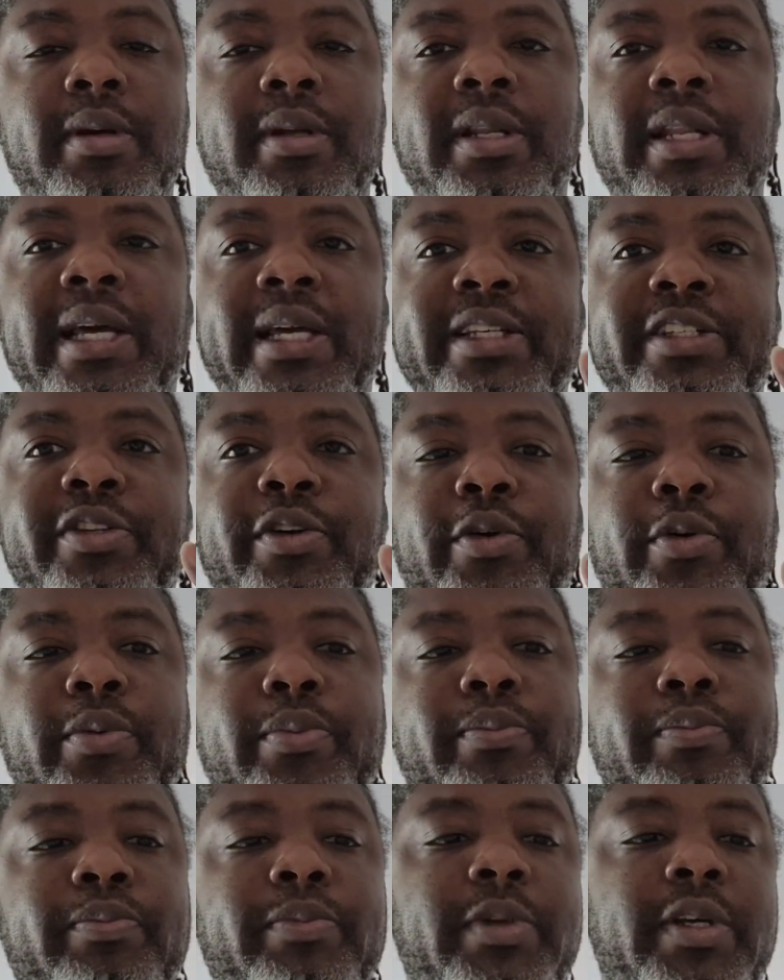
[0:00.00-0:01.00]
like so.
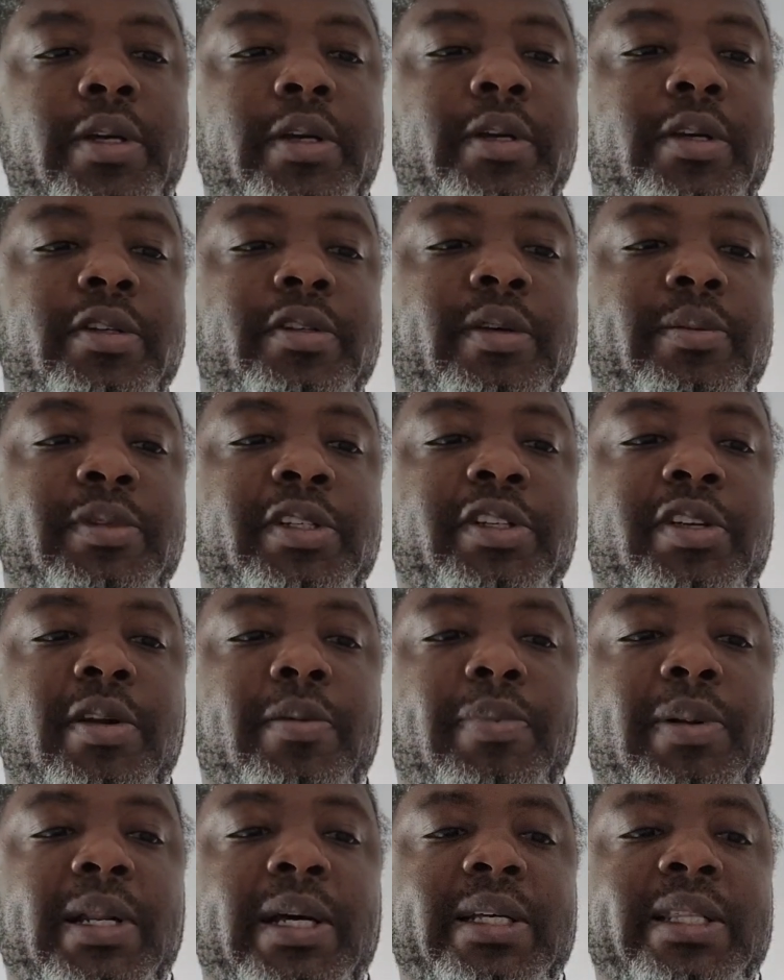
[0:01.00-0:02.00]
So I'm just going
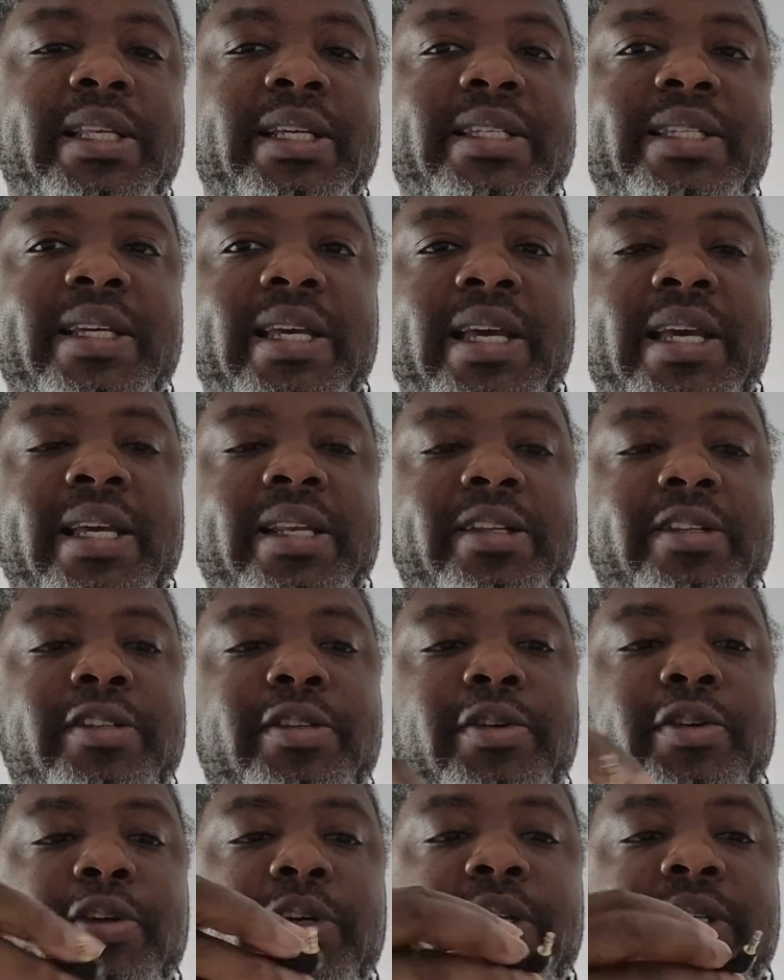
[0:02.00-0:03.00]
to plug this in
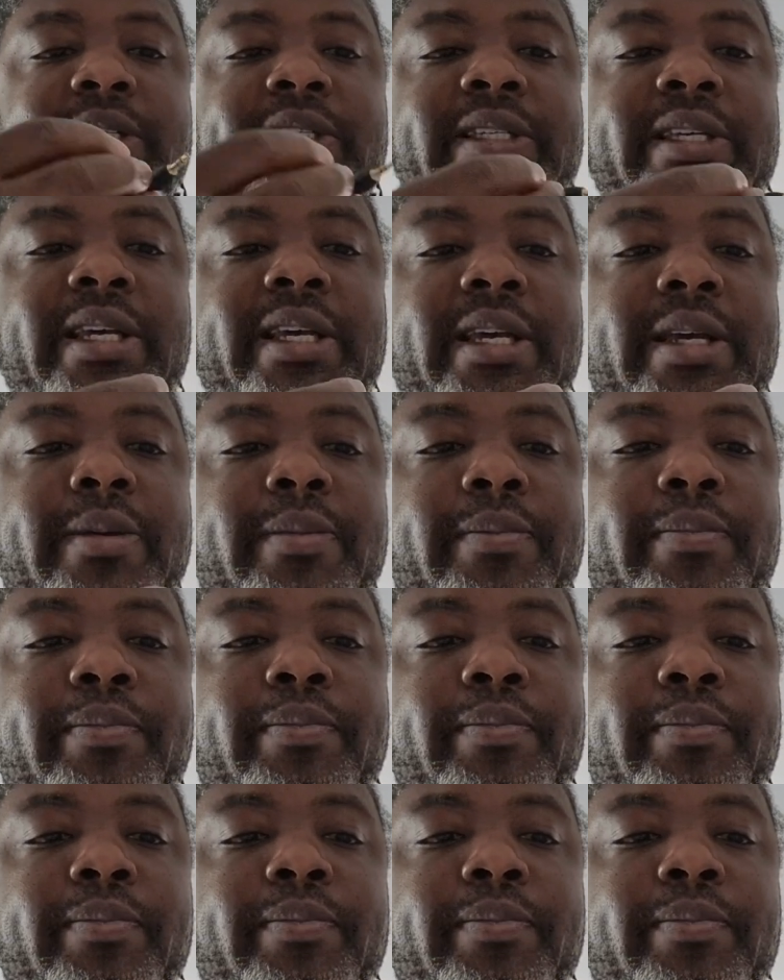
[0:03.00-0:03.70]
so you can see.